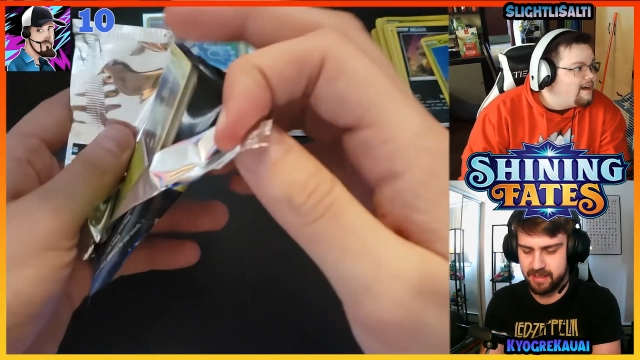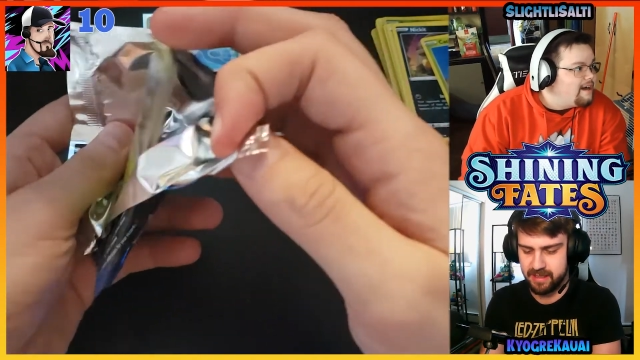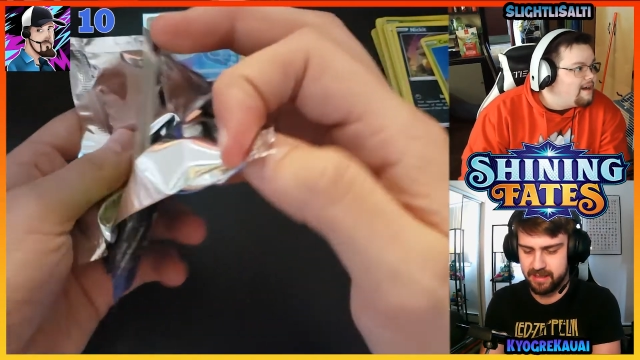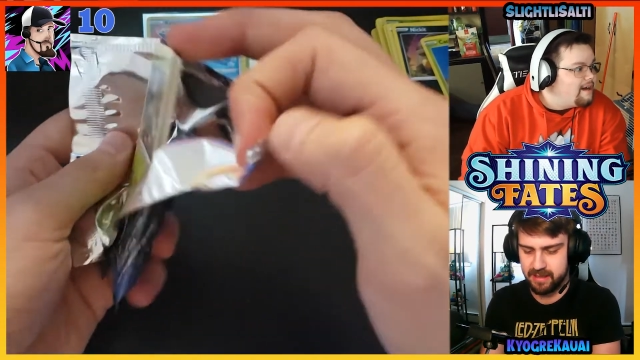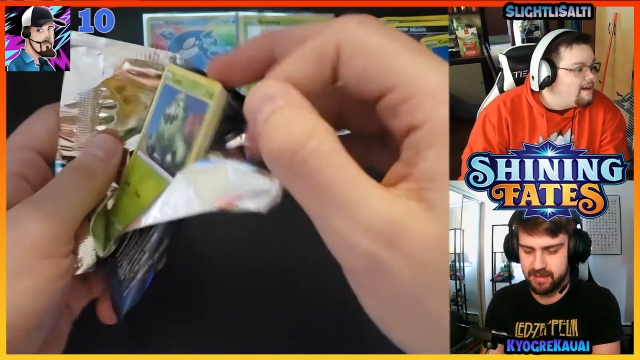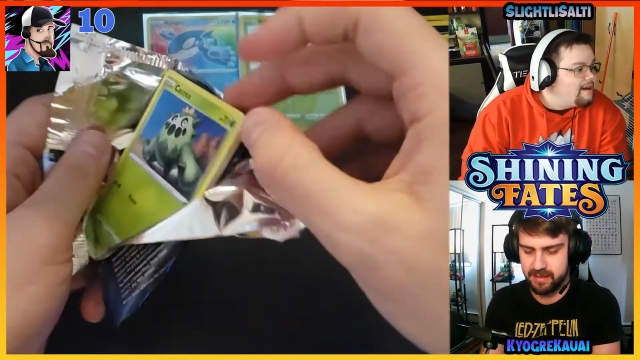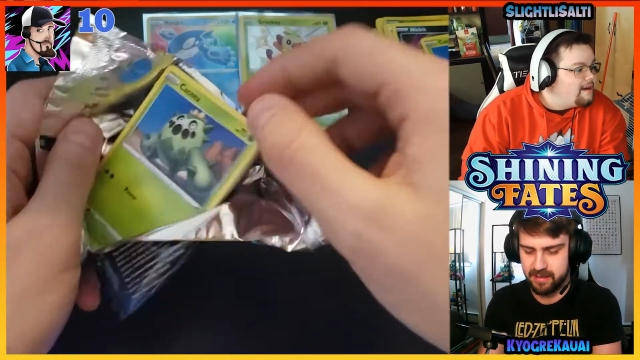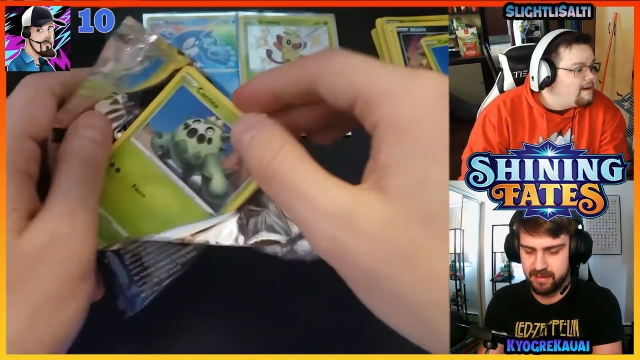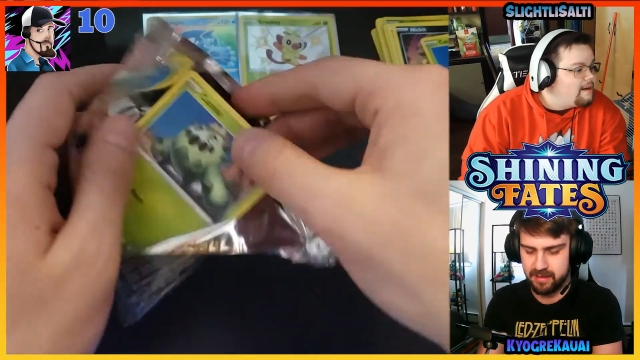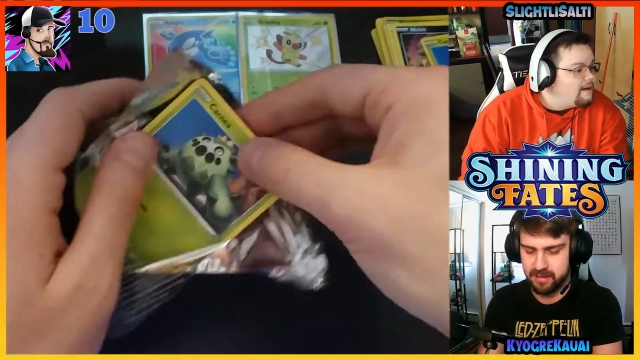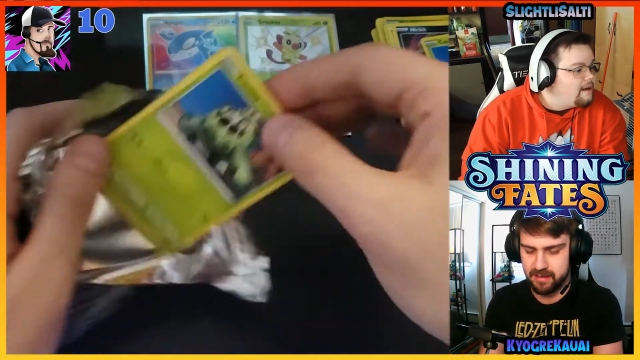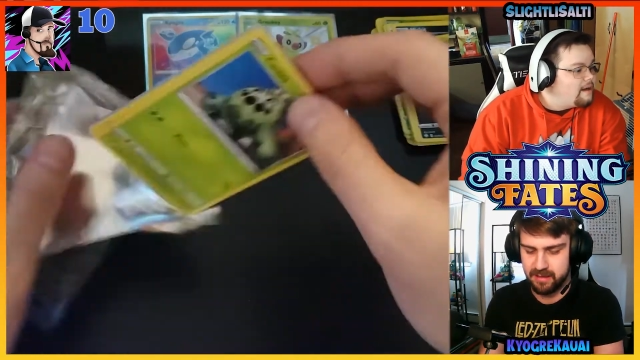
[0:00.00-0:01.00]

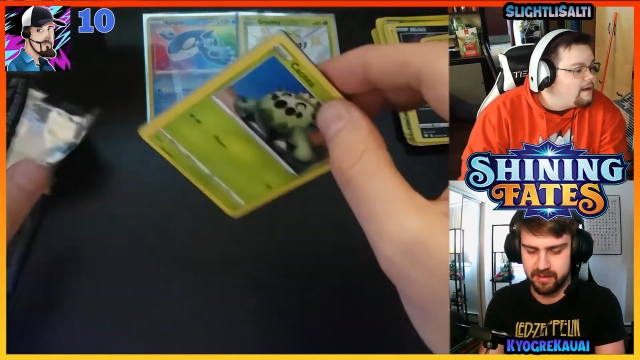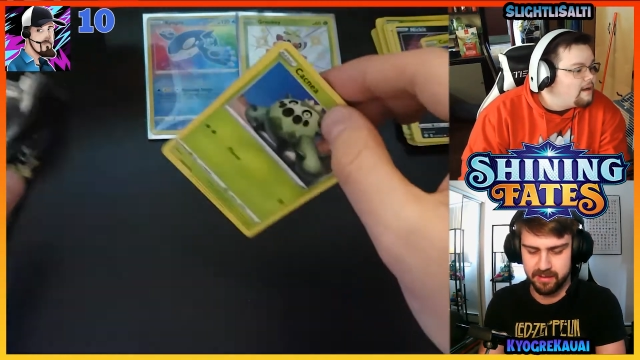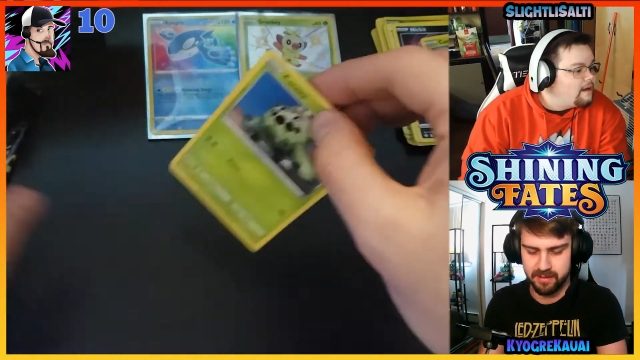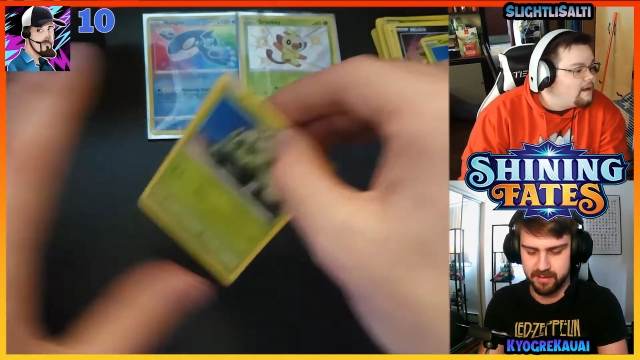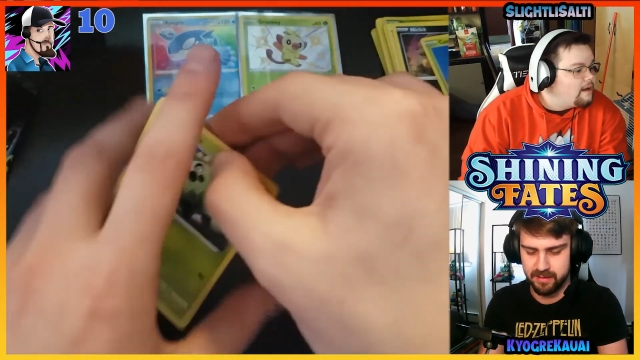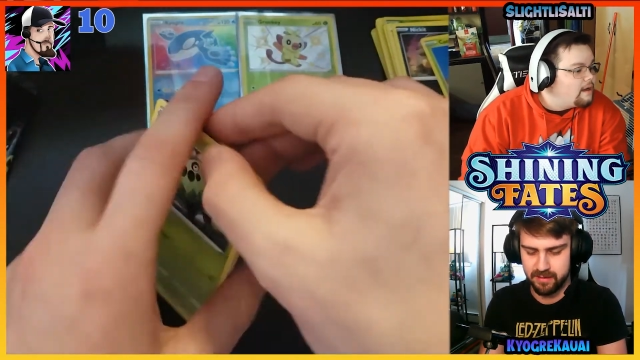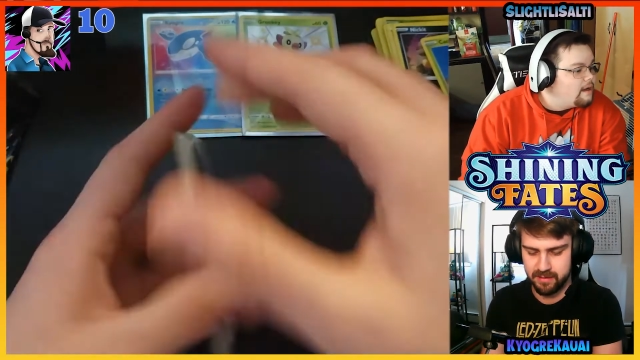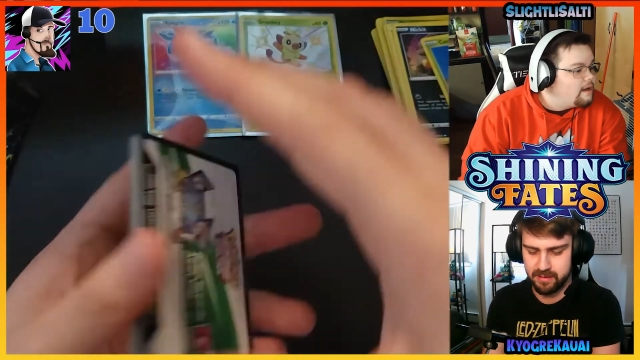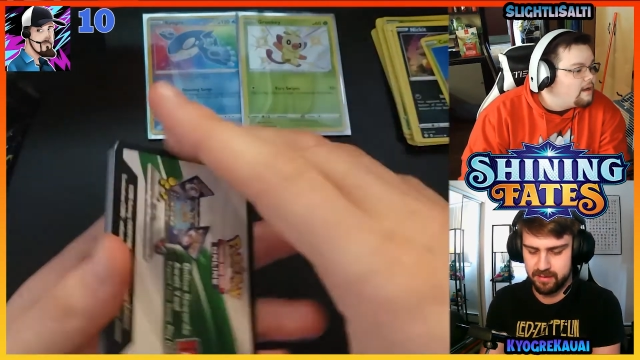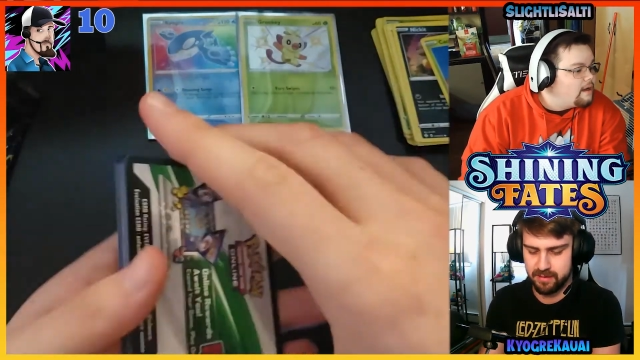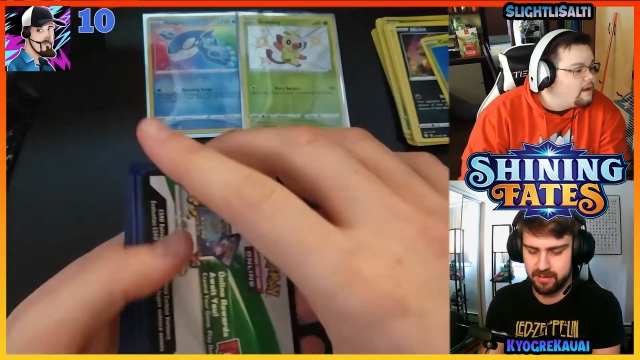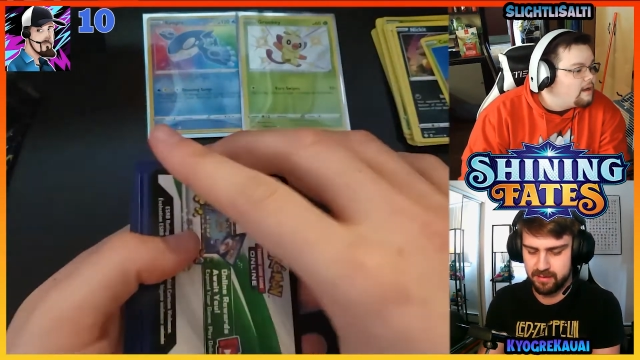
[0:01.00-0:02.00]

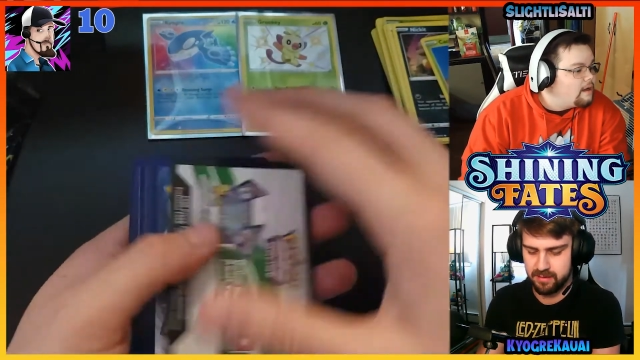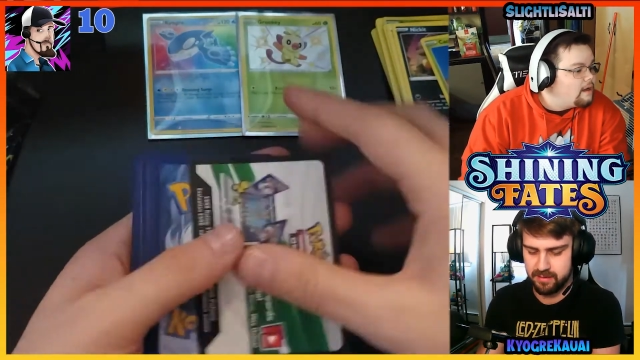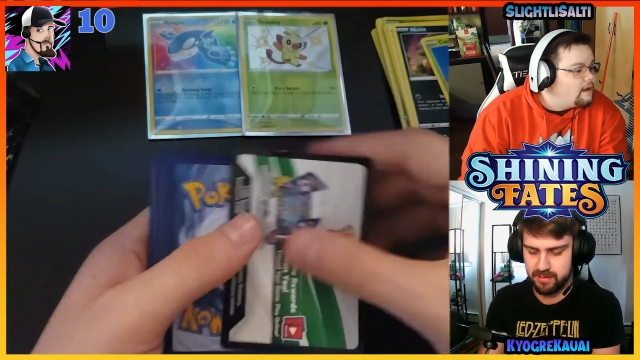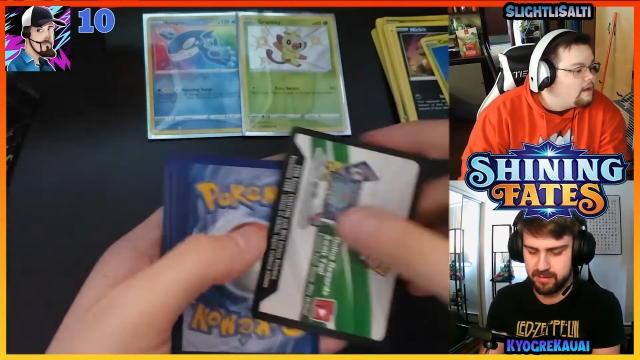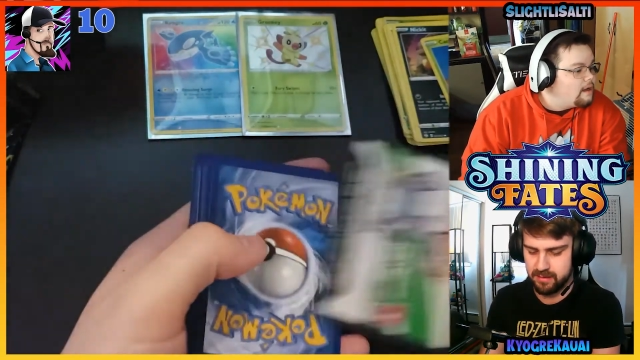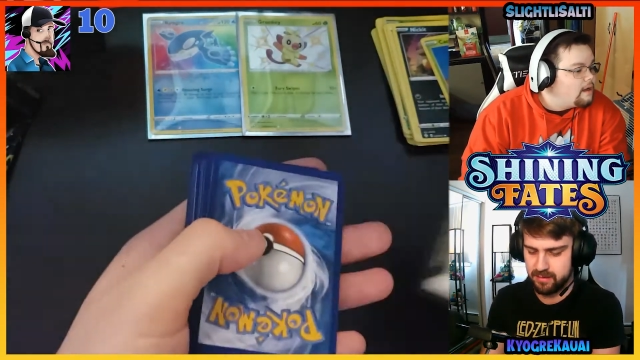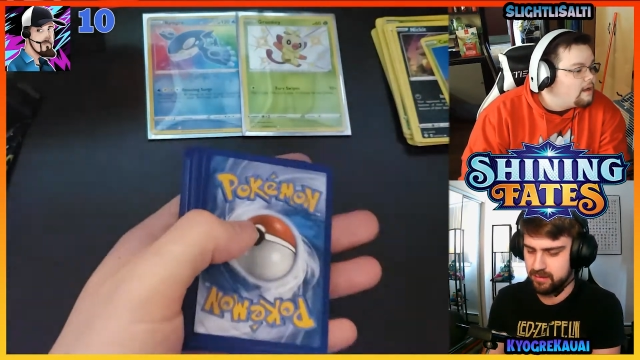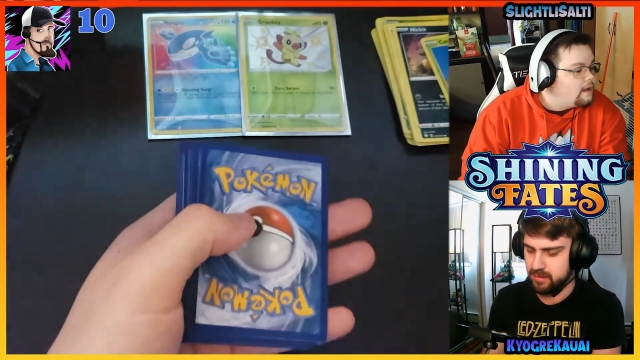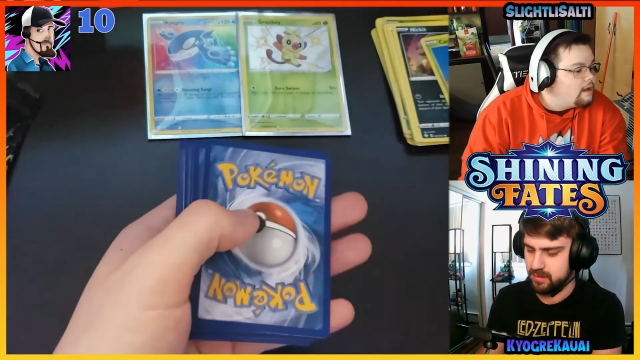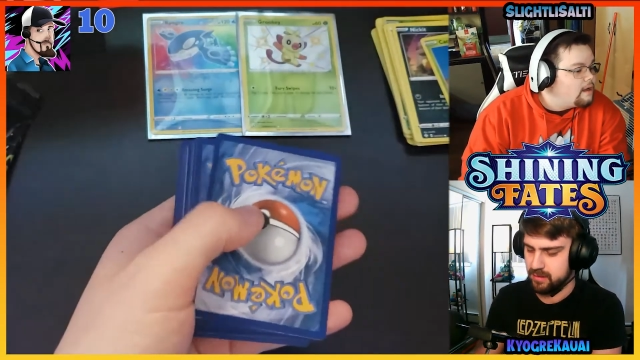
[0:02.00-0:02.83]
Nobody speaks.